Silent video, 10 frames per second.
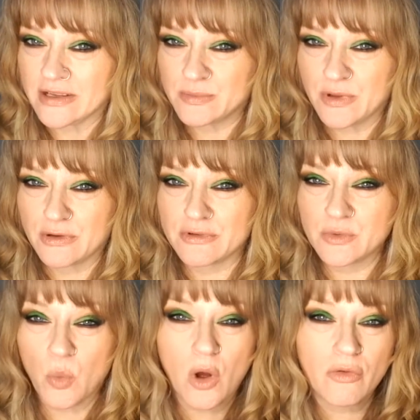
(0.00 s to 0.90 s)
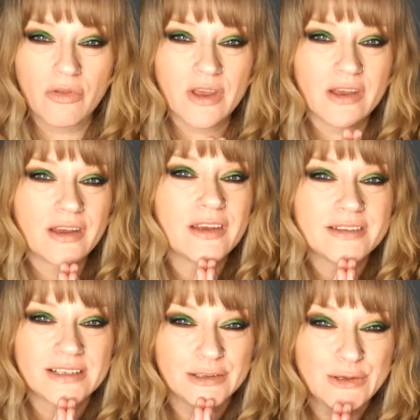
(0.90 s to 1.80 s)
but there is one that has
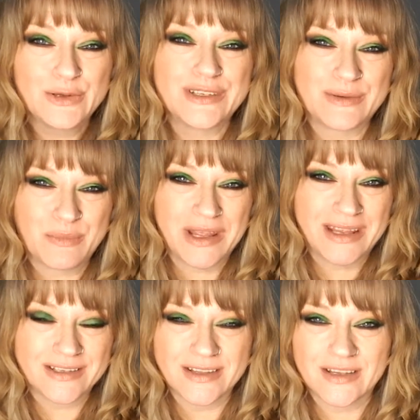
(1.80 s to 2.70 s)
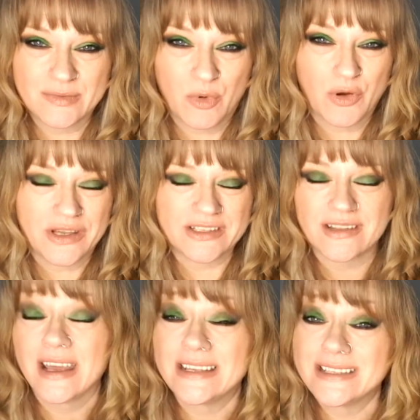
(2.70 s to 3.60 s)
eluded me to this point, and
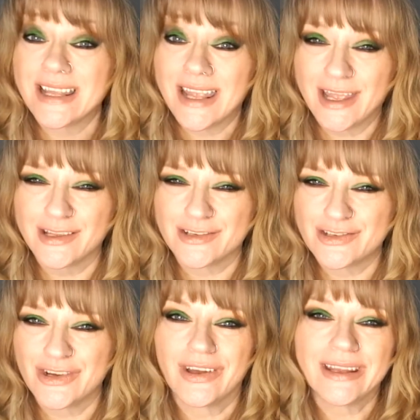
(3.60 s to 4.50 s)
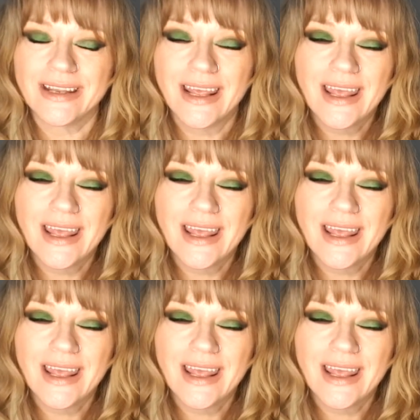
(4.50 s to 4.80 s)
that is the Gegenschein.